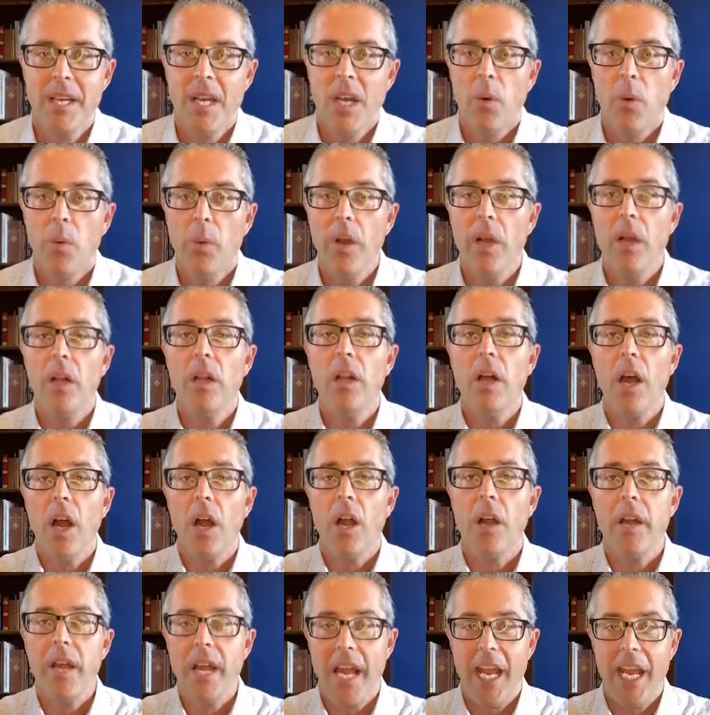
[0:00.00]
Will
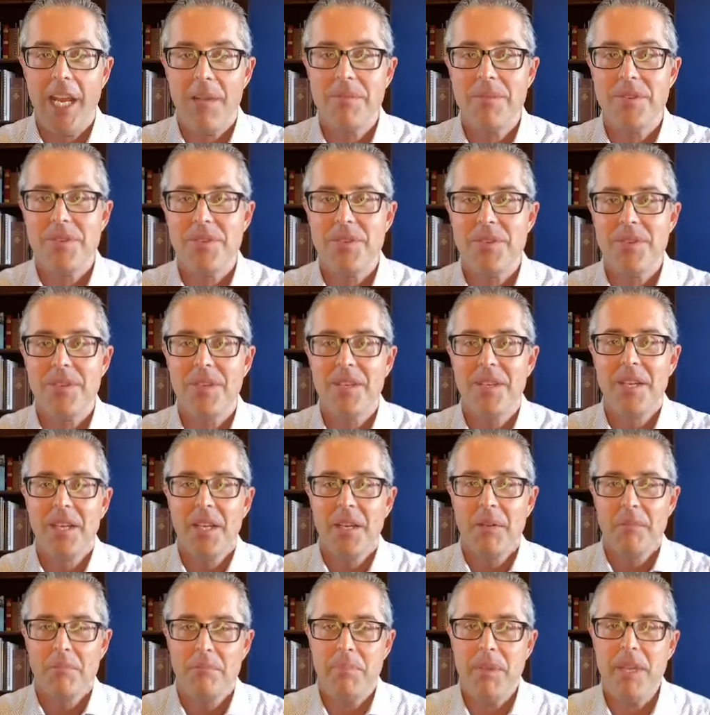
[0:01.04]
our names
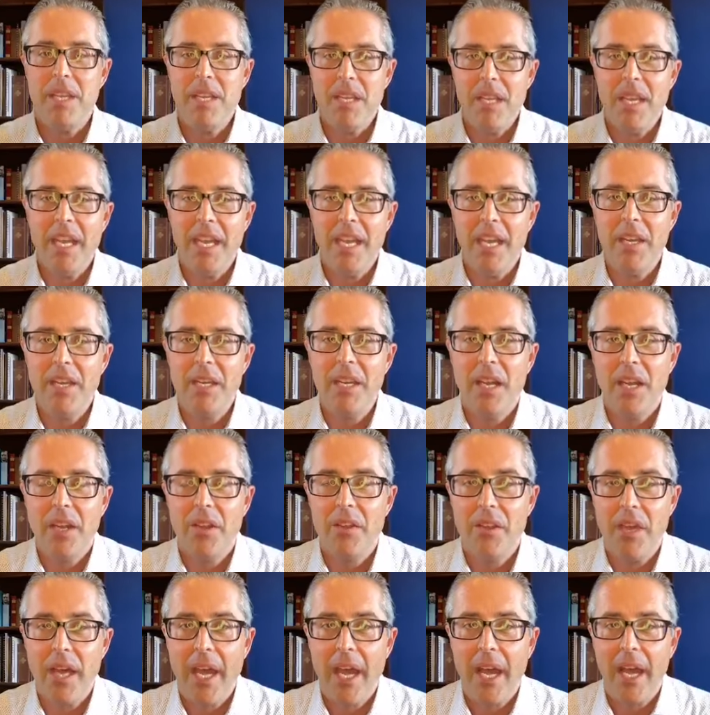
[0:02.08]
be in
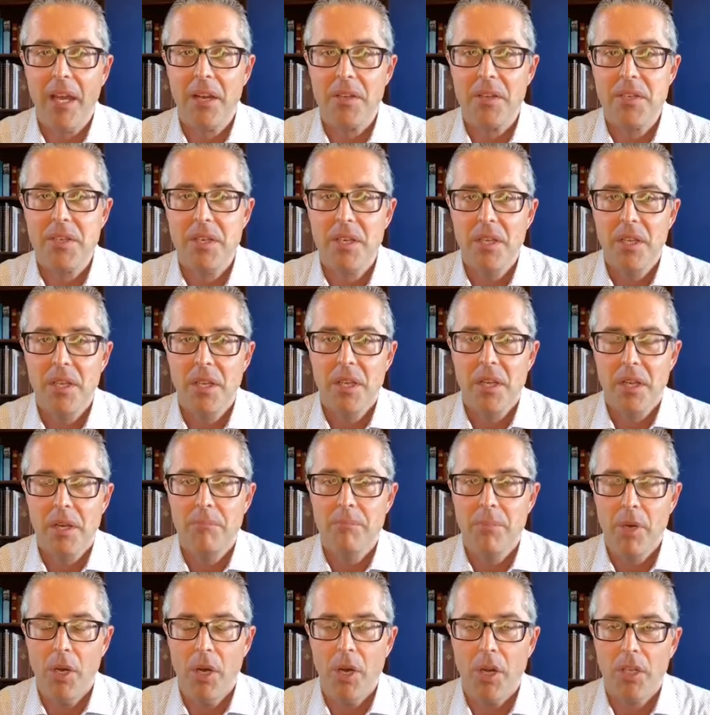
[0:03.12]
that
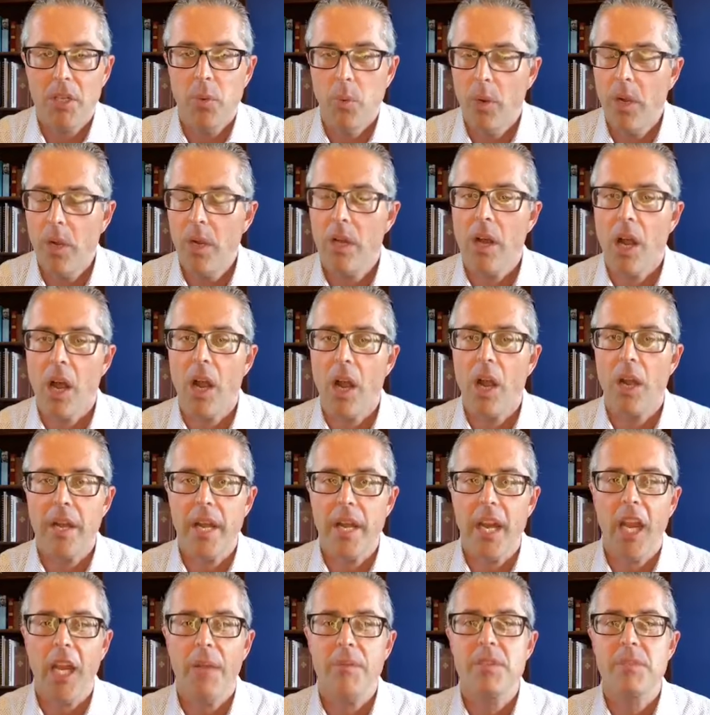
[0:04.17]
book? Will our
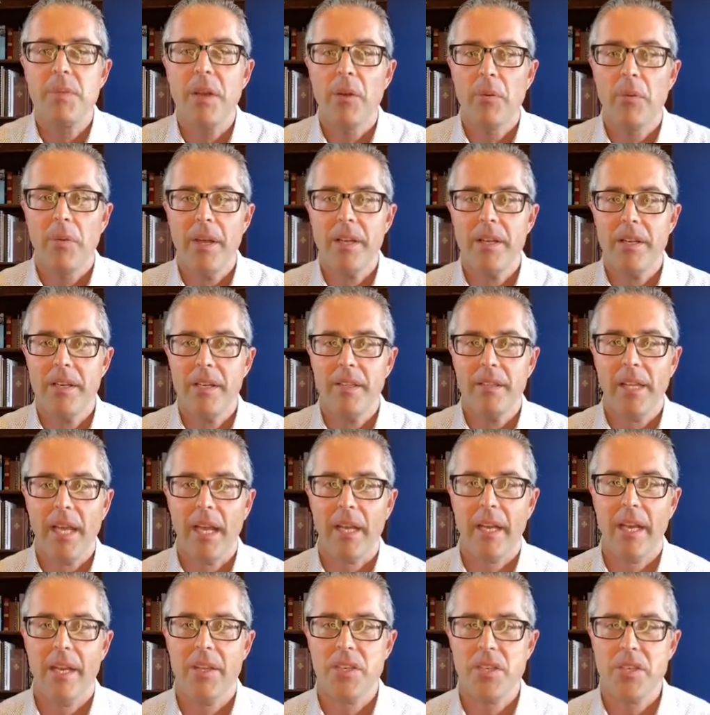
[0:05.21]
names be written in
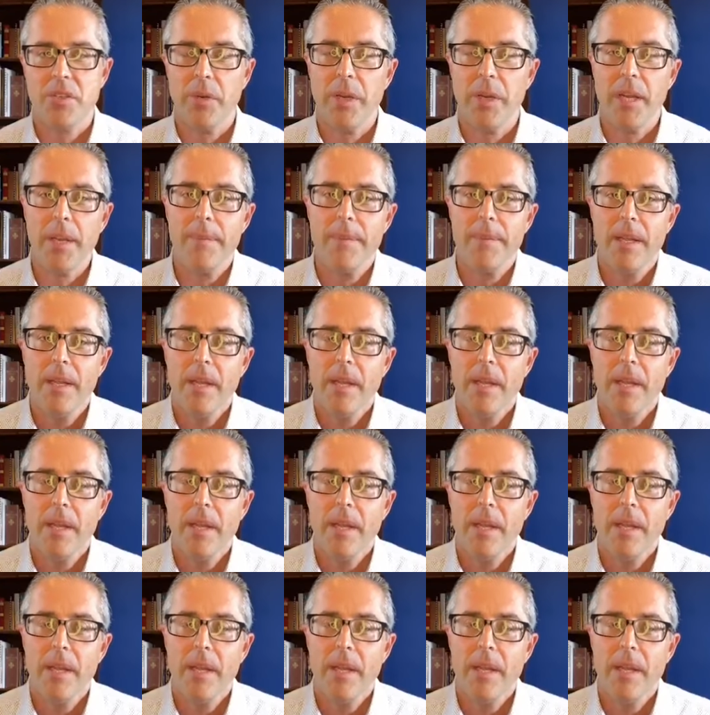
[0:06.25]
that history?